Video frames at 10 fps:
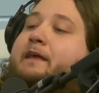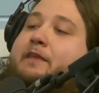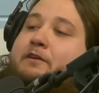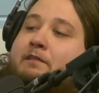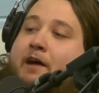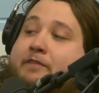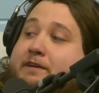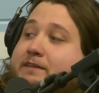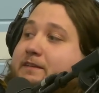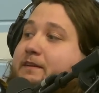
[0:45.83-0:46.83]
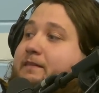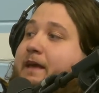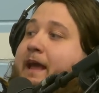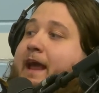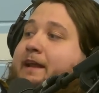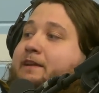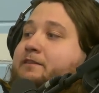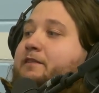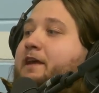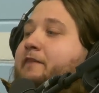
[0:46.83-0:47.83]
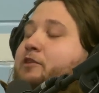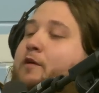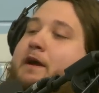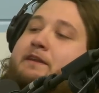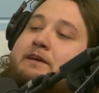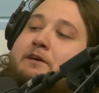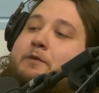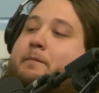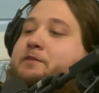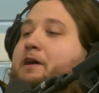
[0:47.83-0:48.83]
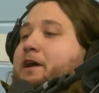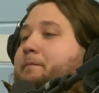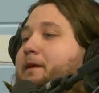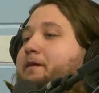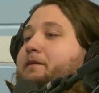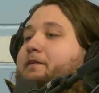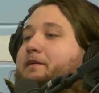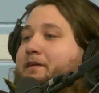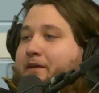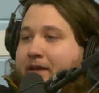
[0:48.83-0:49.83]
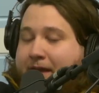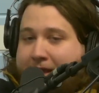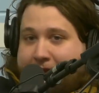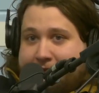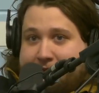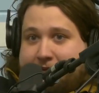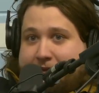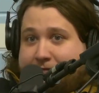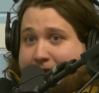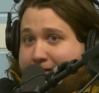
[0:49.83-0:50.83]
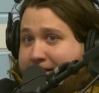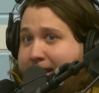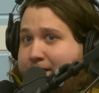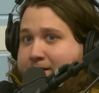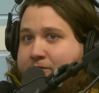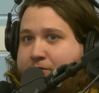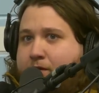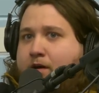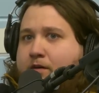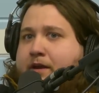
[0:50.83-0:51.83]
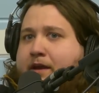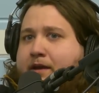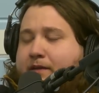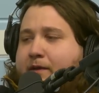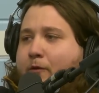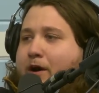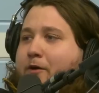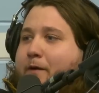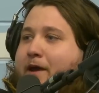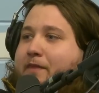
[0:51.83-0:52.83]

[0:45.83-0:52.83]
They either love it, yeah. they hate it, or they have no idea what I'm talking about. Yeah. And if that's the case, they just go, oh, okay. And they walk away.